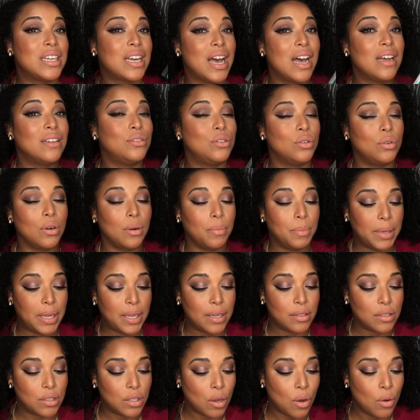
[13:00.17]
to contour a
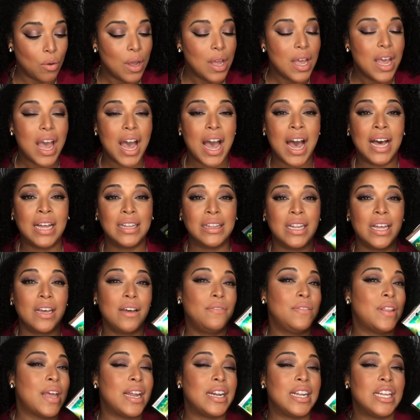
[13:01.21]
bit so I
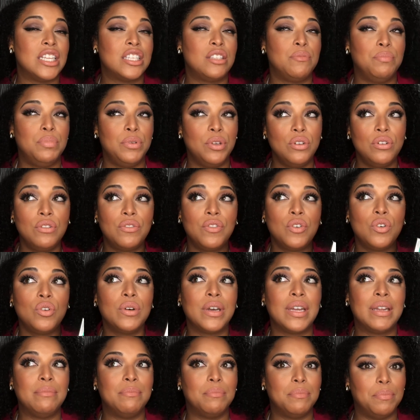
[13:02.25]
love that it's
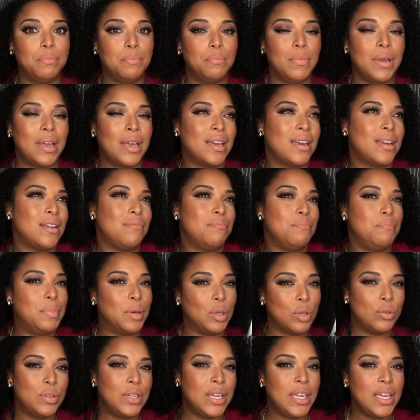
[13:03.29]
beautiful and and
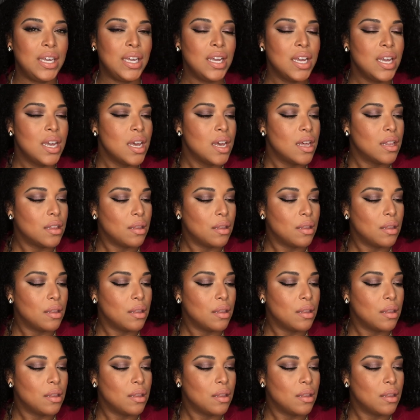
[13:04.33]
building